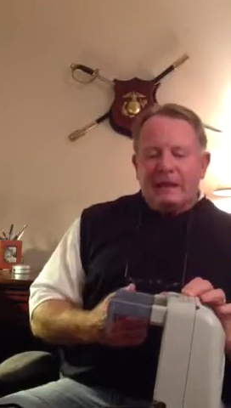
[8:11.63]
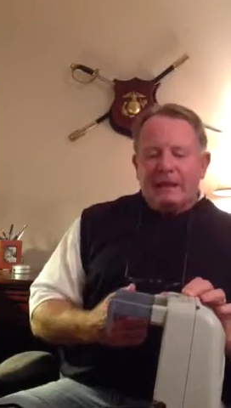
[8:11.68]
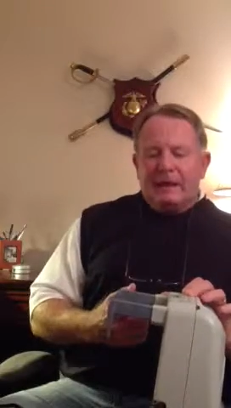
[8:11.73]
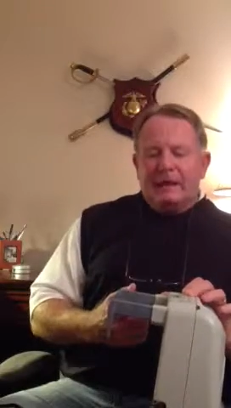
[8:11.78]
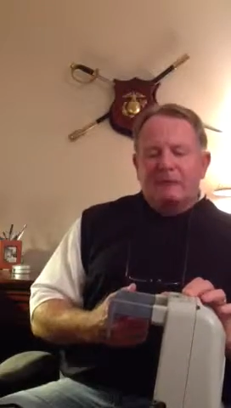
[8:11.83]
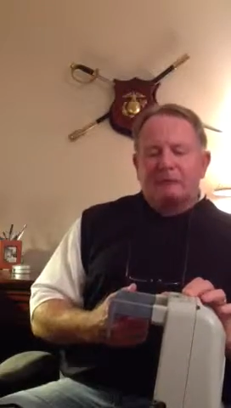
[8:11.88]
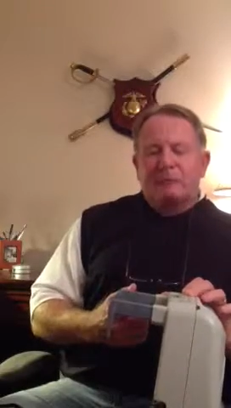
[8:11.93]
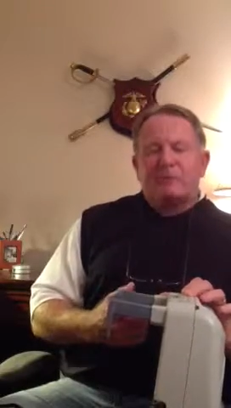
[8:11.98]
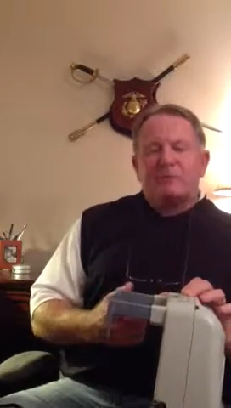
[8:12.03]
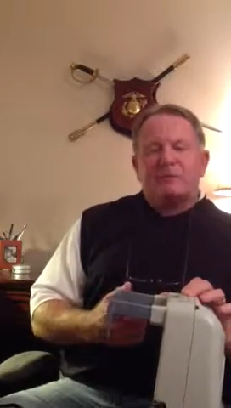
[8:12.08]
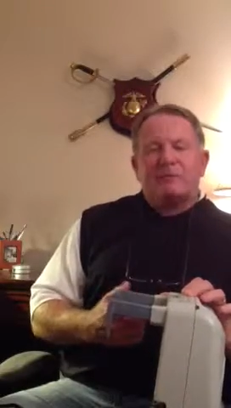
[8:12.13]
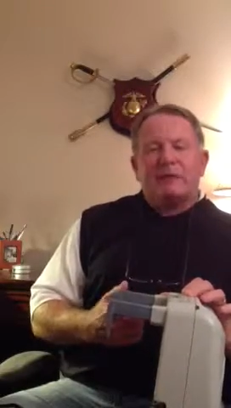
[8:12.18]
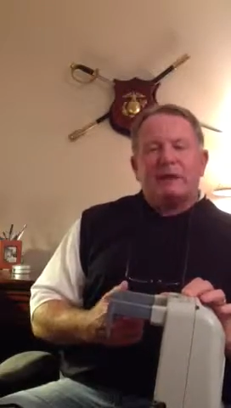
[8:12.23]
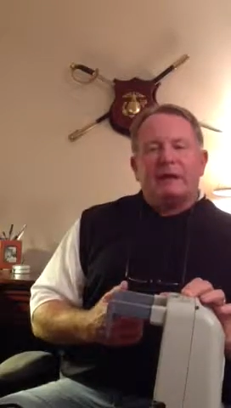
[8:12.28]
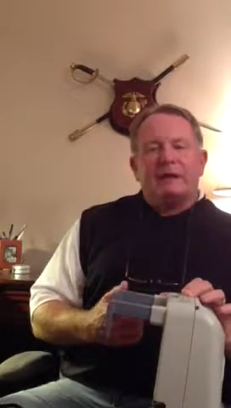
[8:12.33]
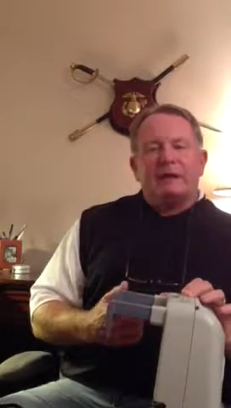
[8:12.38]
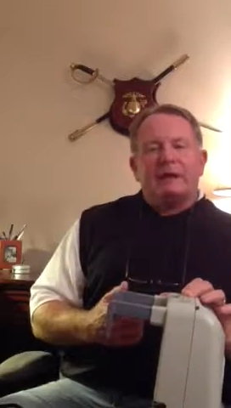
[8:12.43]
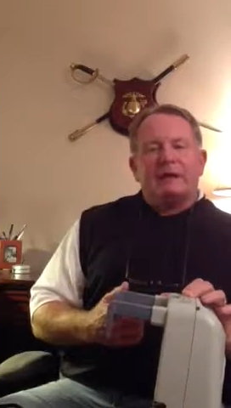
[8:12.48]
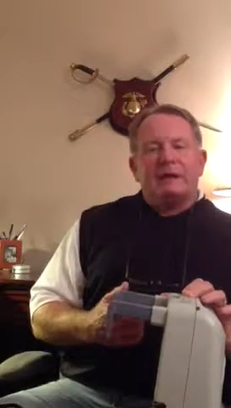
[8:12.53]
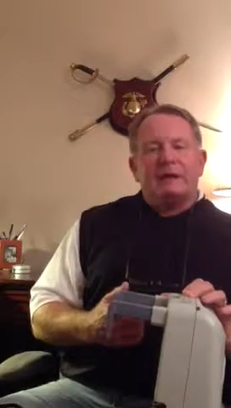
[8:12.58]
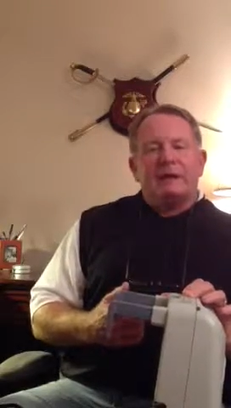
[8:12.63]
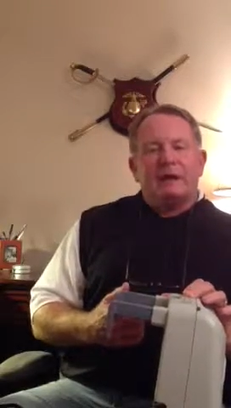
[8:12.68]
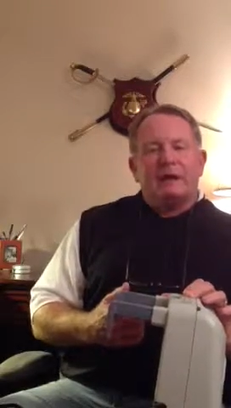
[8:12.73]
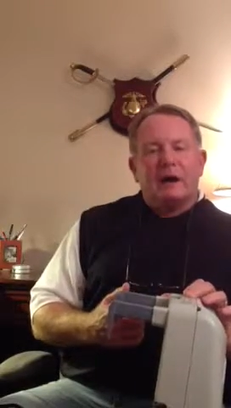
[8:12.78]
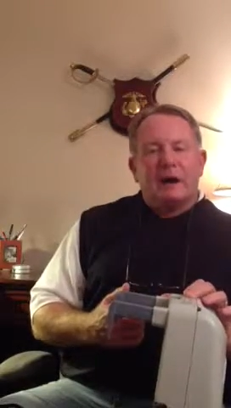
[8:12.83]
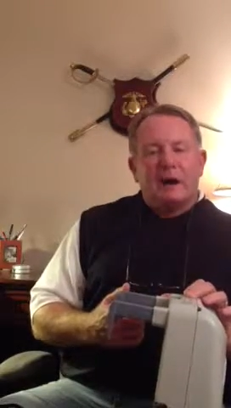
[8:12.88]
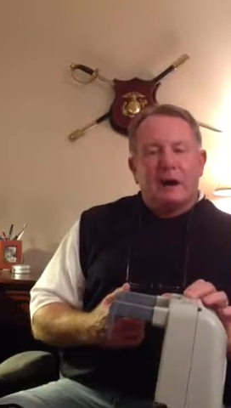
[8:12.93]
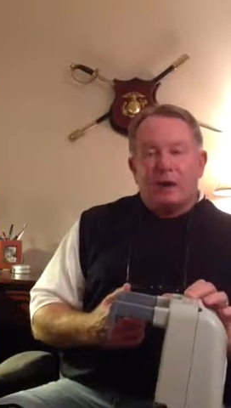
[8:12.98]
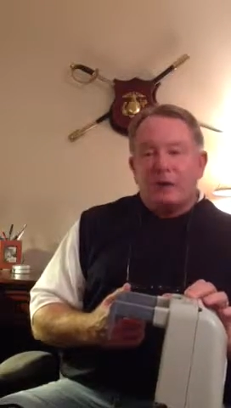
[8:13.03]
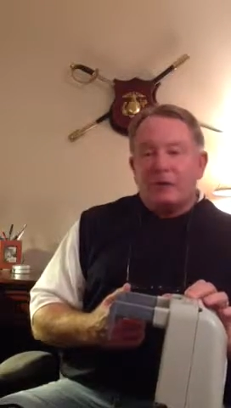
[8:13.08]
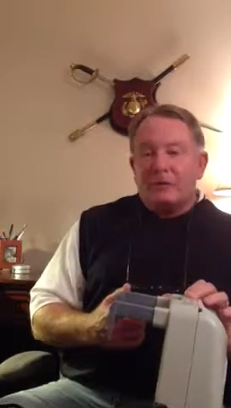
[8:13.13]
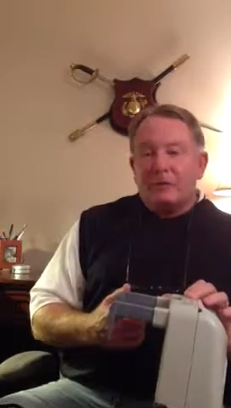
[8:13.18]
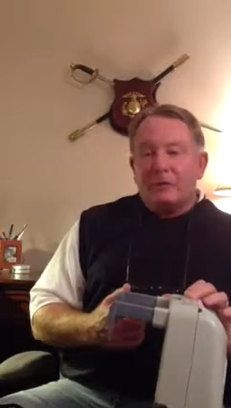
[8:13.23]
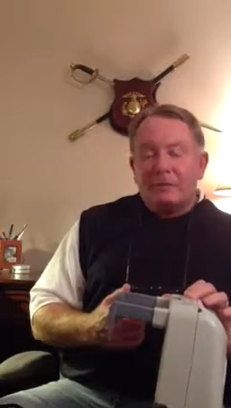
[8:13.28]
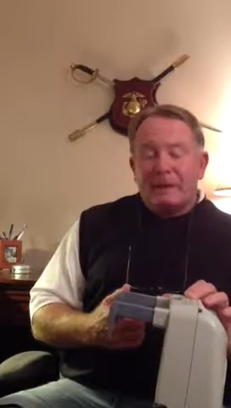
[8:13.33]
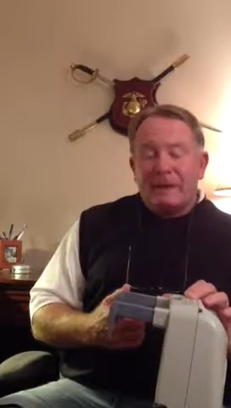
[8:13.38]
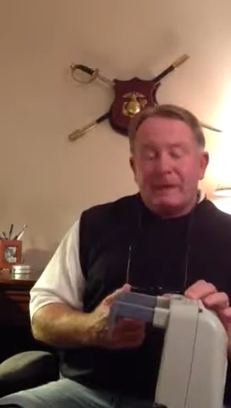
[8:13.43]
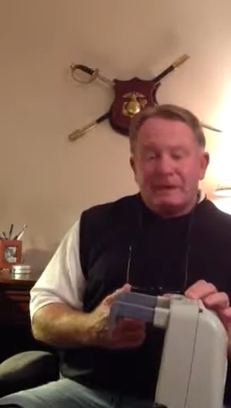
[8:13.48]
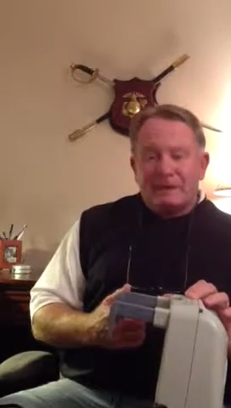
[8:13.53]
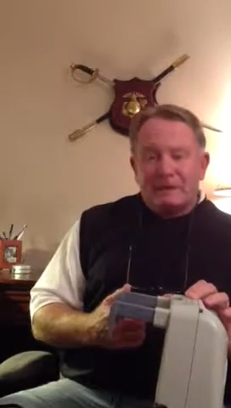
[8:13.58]
It will fit all the
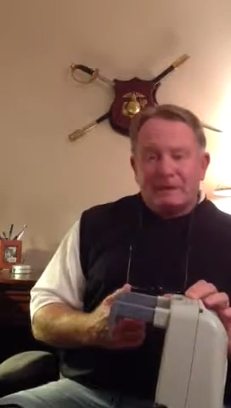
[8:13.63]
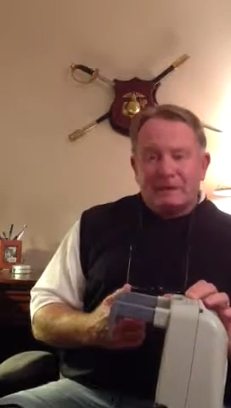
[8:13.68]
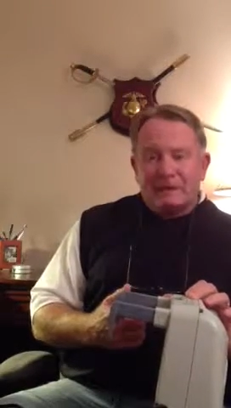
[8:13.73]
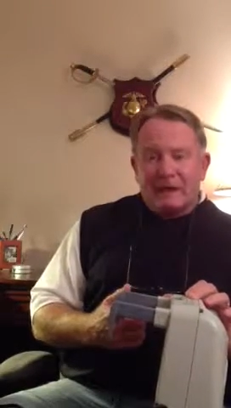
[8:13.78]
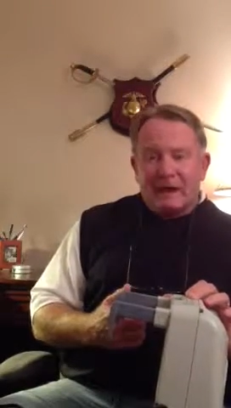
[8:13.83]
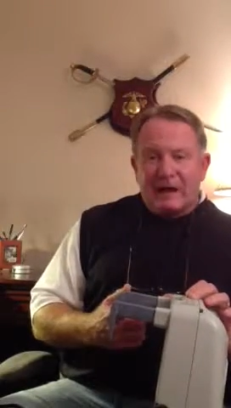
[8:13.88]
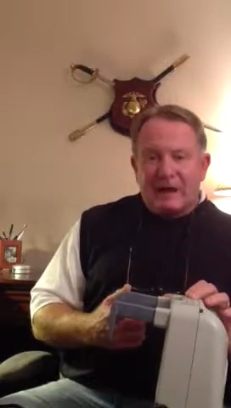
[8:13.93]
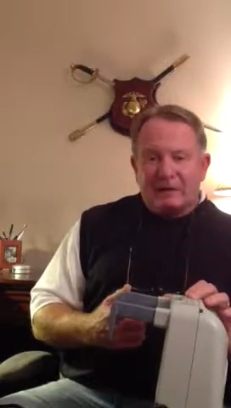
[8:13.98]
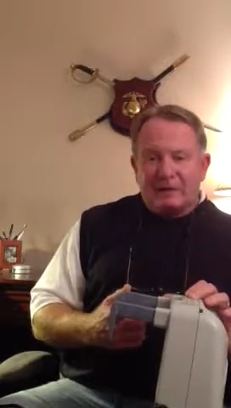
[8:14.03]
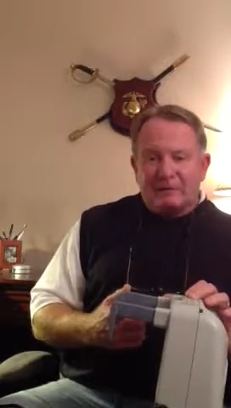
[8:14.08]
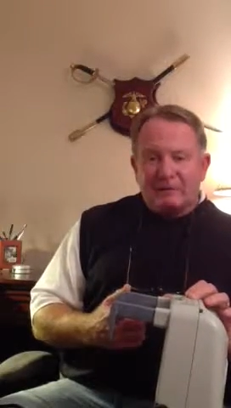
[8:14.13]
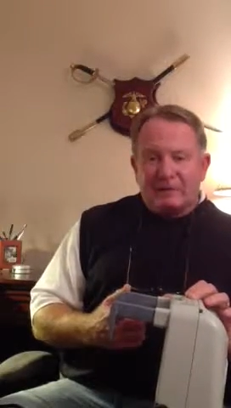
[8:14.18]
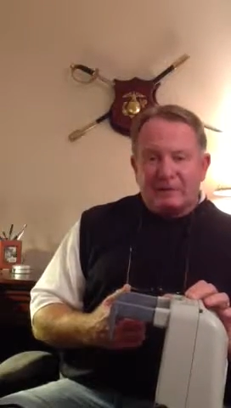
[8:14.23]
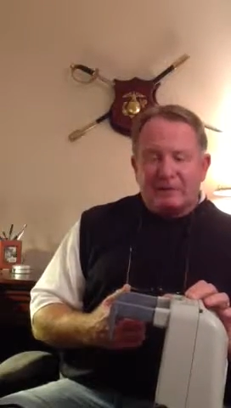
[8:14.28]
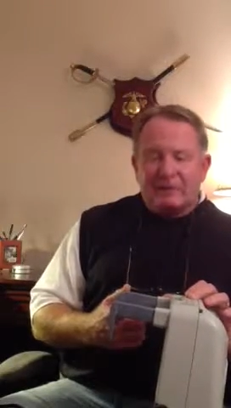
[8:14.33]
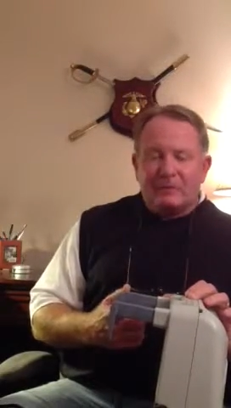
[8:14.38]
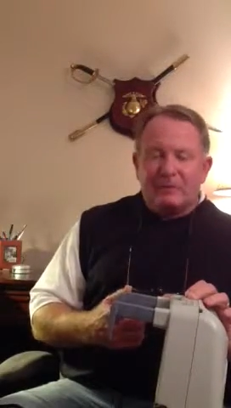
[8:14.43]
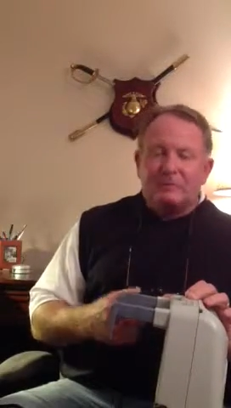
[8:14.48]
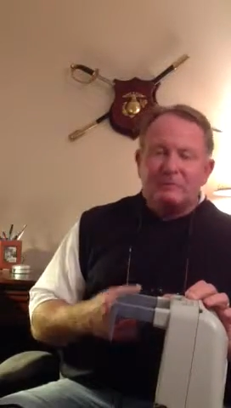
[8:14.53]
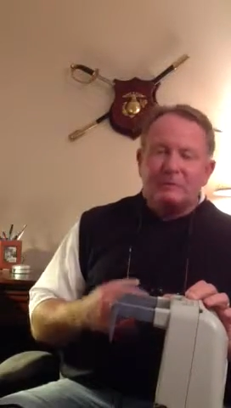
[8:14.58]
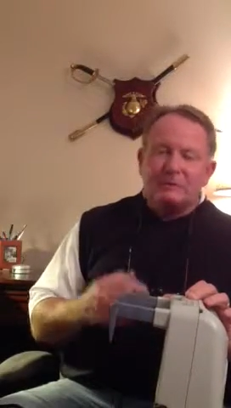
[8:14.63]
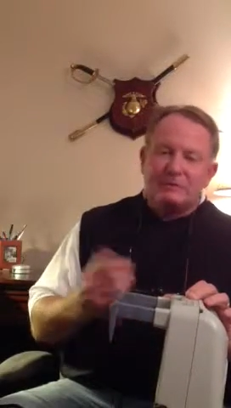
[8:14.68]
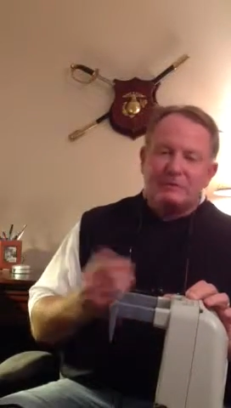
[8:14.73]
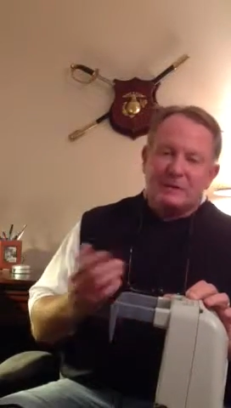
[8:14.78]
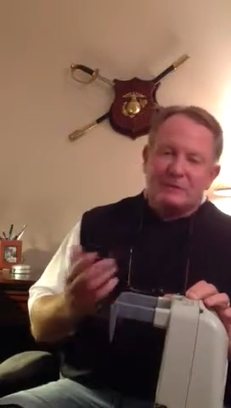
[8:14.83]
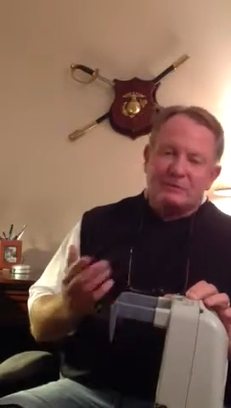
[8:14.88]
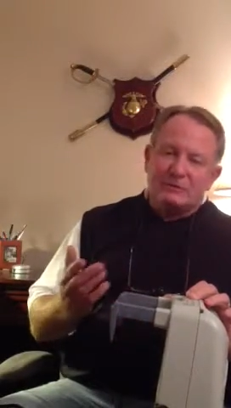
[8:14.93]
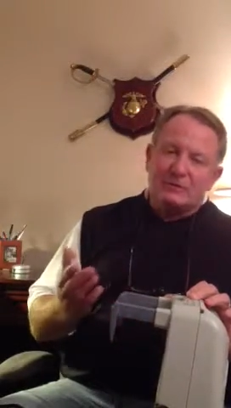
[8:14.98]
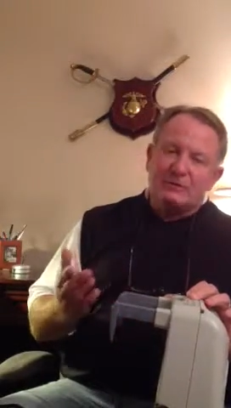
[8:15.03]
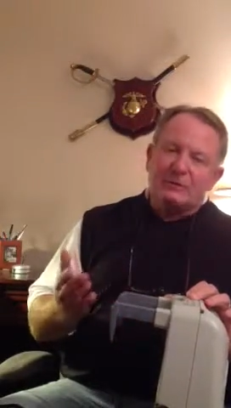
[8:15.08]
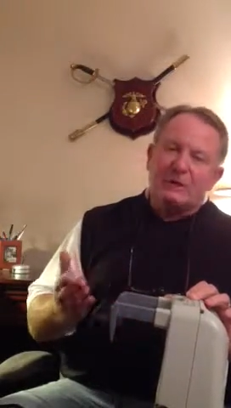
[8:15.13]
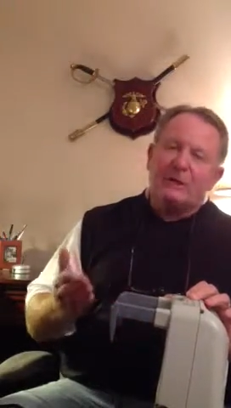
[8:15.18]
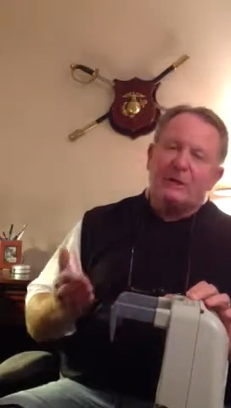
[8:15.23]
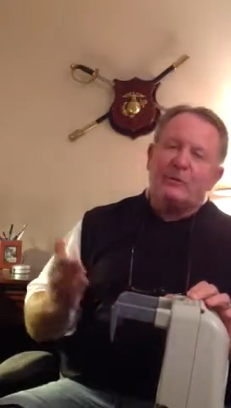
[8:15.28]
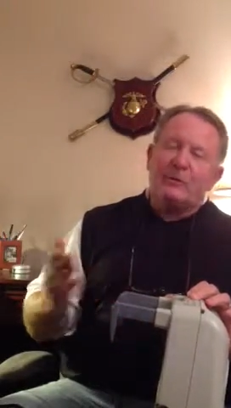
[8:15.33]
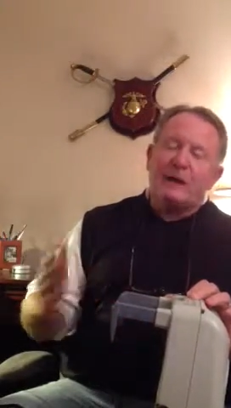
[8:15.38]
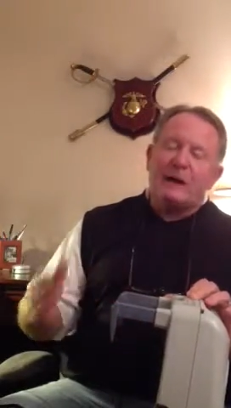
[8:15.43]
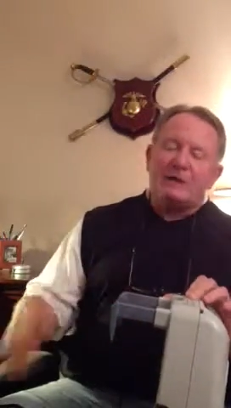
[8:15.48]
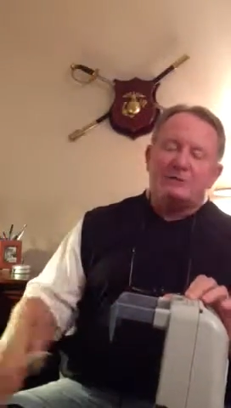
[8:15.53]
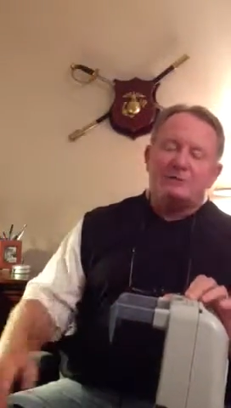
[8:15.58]
beds in the hospital, because as you
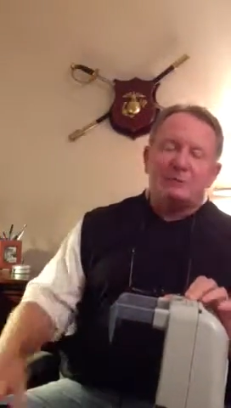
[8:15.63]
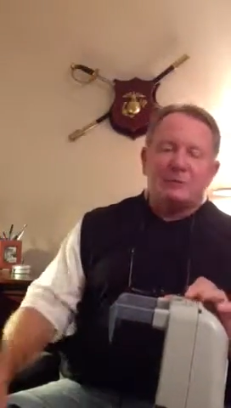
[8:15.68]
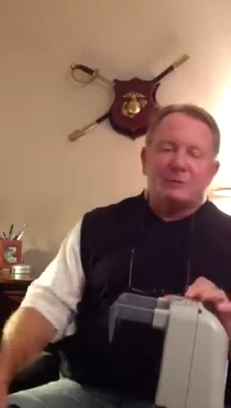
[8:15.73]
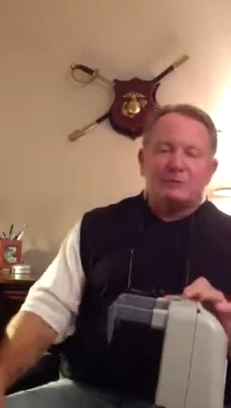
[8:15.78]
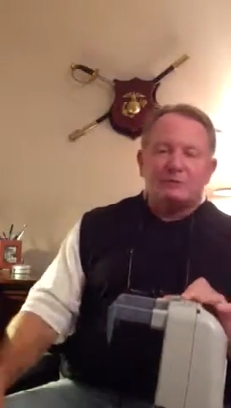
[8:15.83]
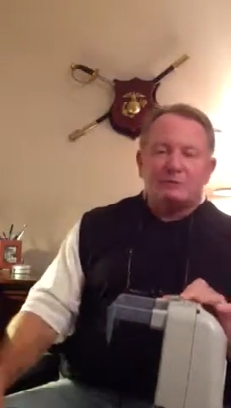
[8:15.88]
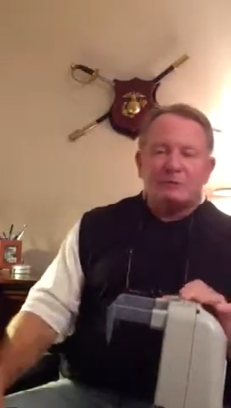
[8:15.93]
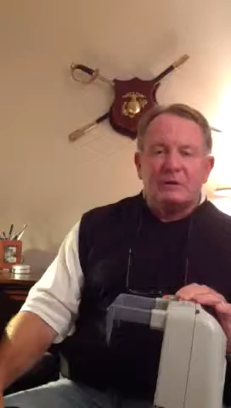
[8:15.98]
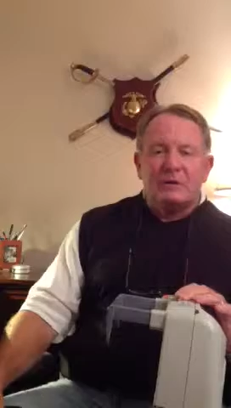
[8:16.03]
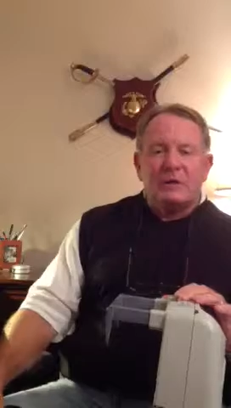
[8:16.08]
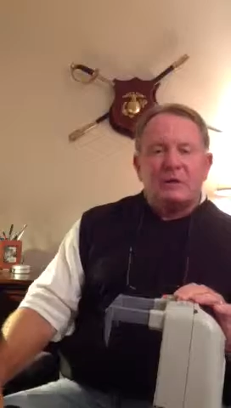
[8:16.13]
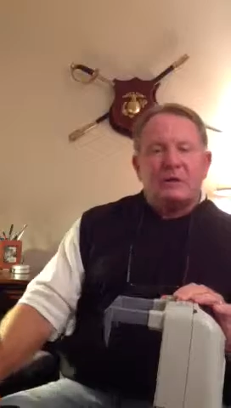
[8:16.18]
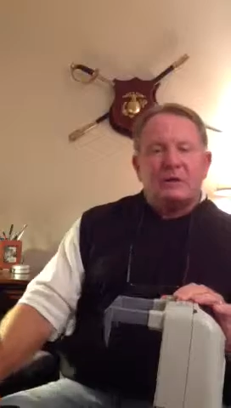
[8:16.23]
know, hospitals